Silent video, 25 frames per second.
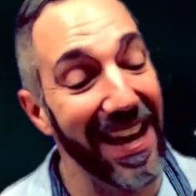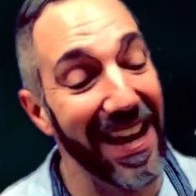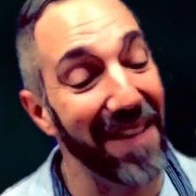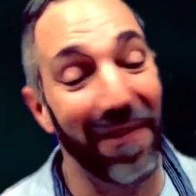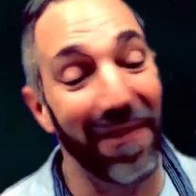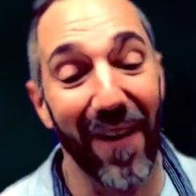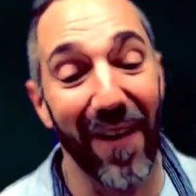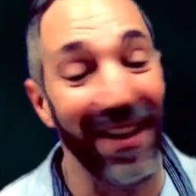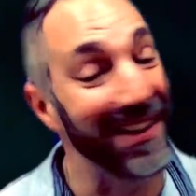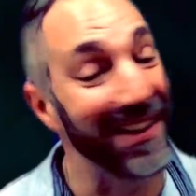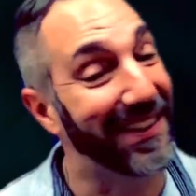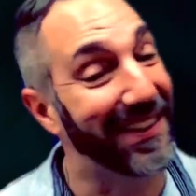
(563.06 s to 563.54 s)

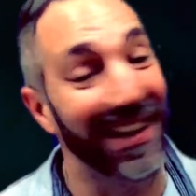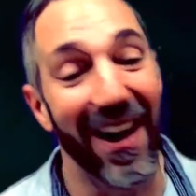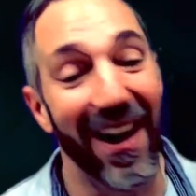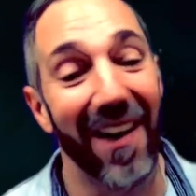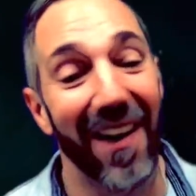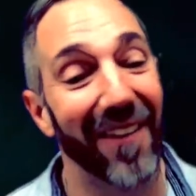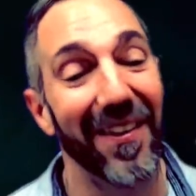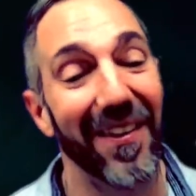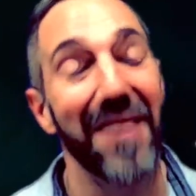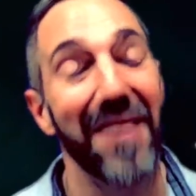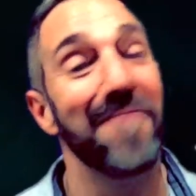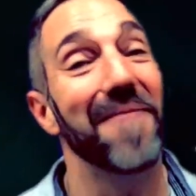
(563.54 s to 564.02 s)
Even
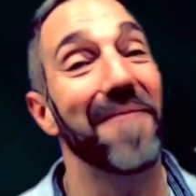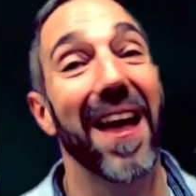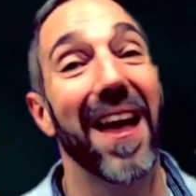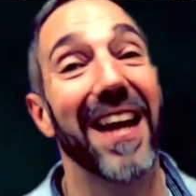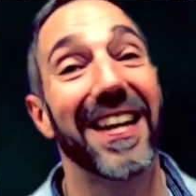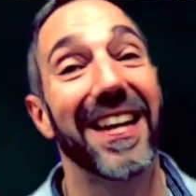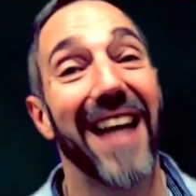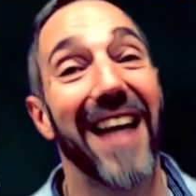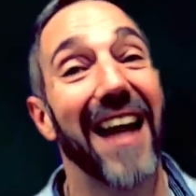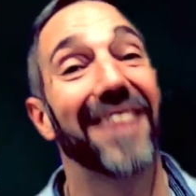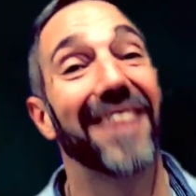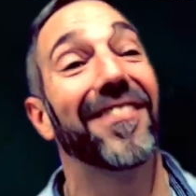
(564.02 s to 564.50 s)
though it may
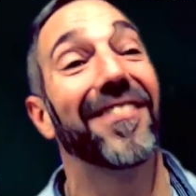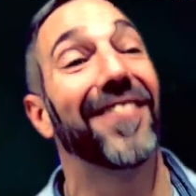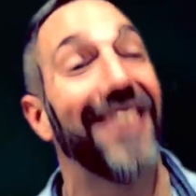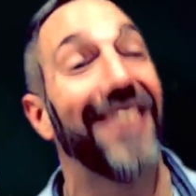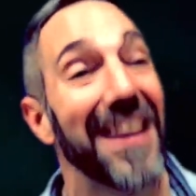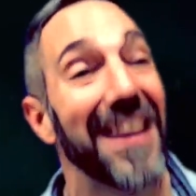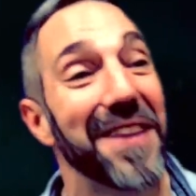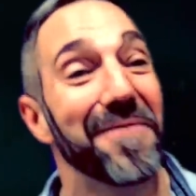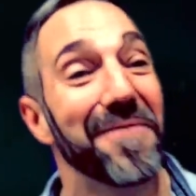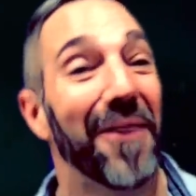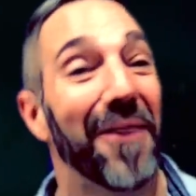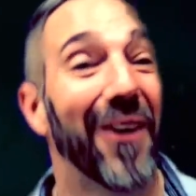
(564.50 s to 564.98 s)
not
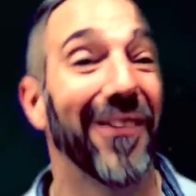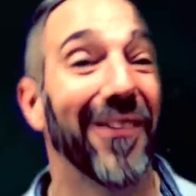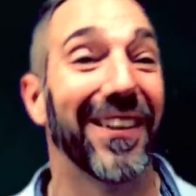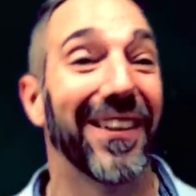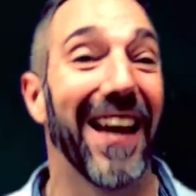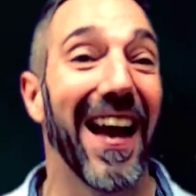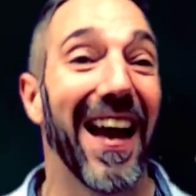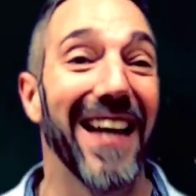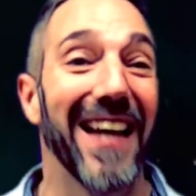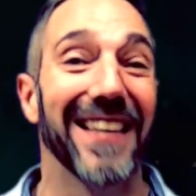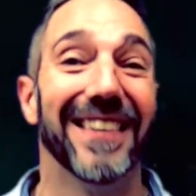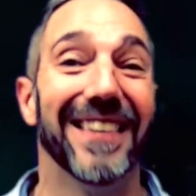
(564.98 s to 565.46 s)
seem
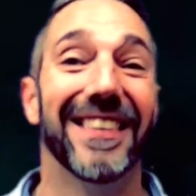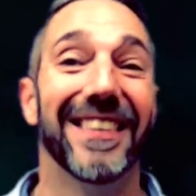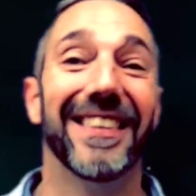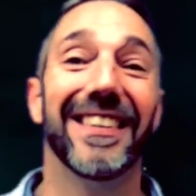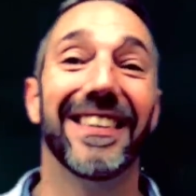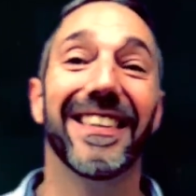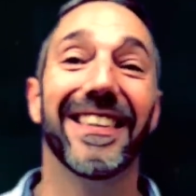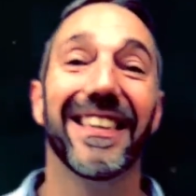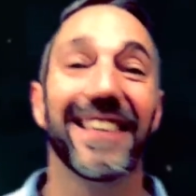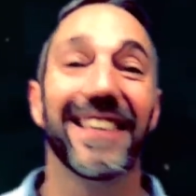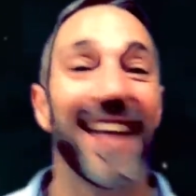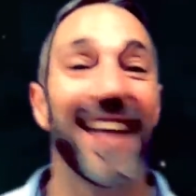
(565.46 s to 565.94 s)
okay.
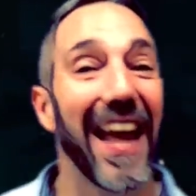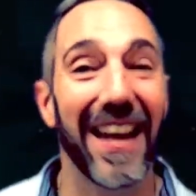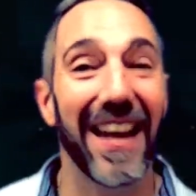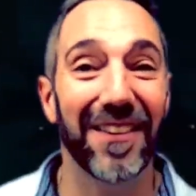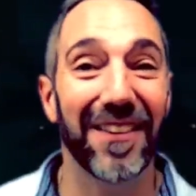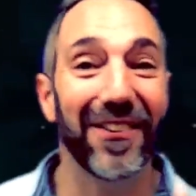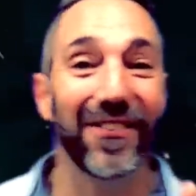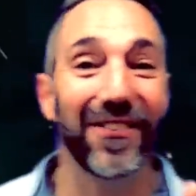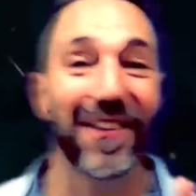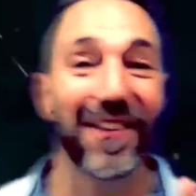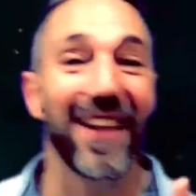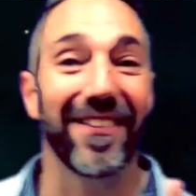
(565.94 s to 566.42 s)
Can't
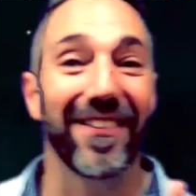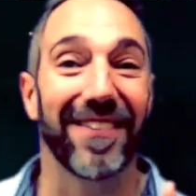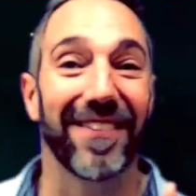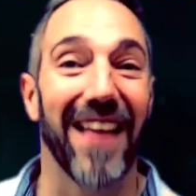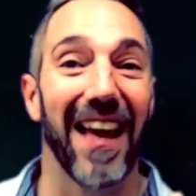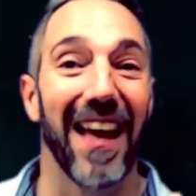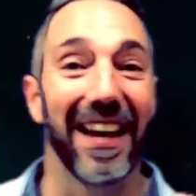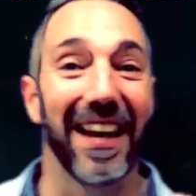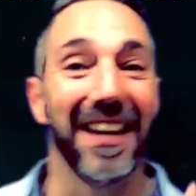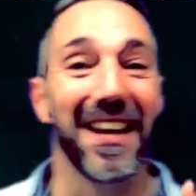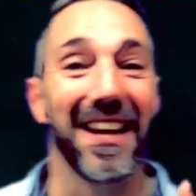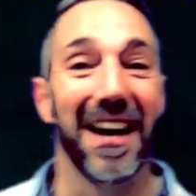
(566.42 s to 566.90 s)
stress
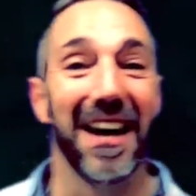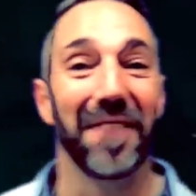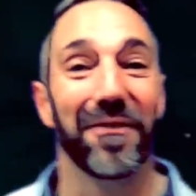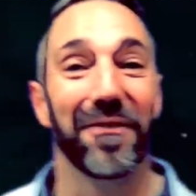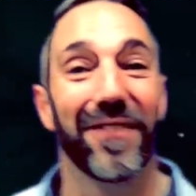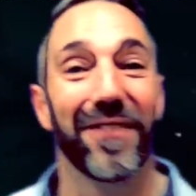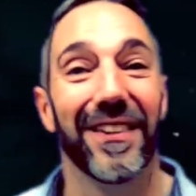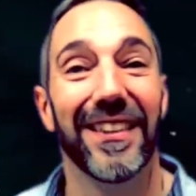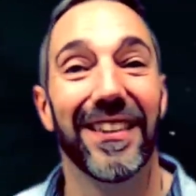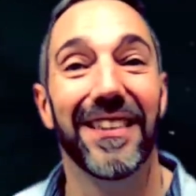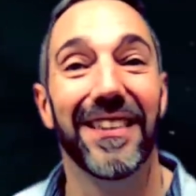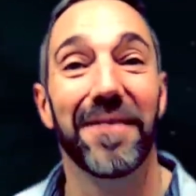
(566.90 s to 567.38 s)
that
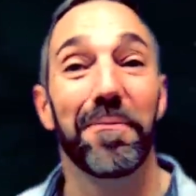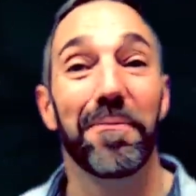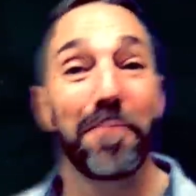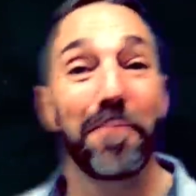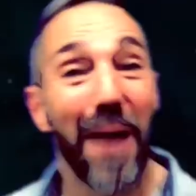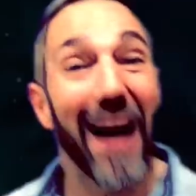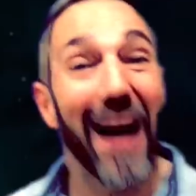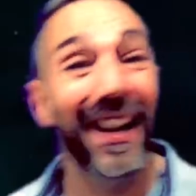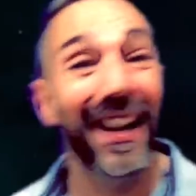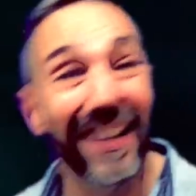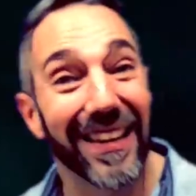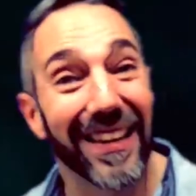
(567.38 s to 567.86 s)
enough.
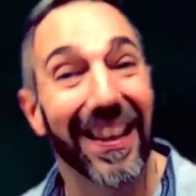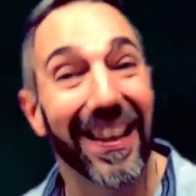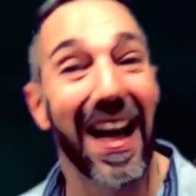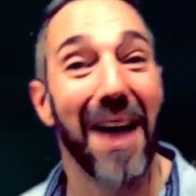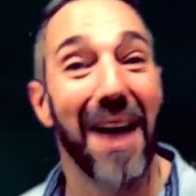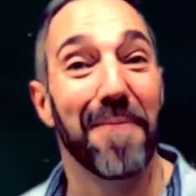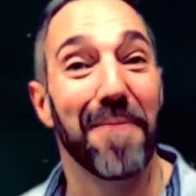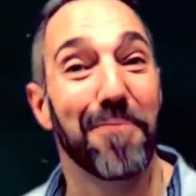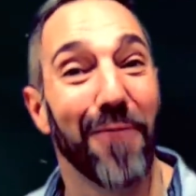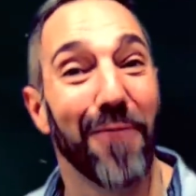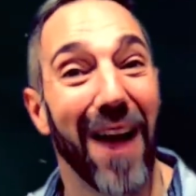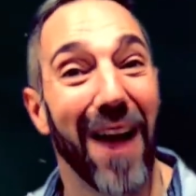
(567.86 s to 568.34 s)
Buckle
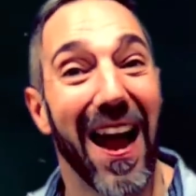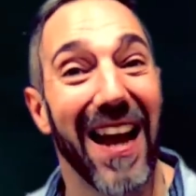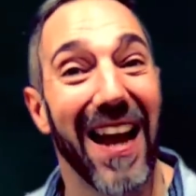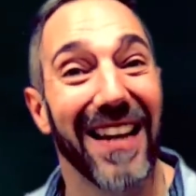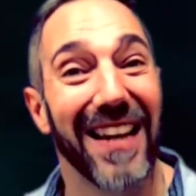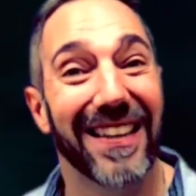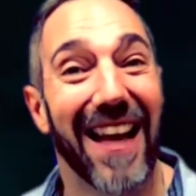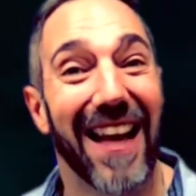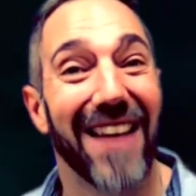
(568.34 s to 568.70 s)
up, right?